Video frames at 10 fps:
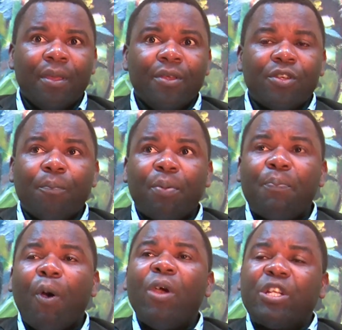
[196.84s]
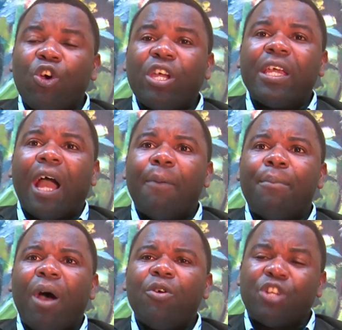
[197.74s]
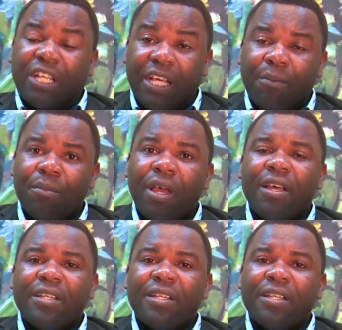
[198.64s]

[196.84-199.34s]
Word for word: So people were talking about him.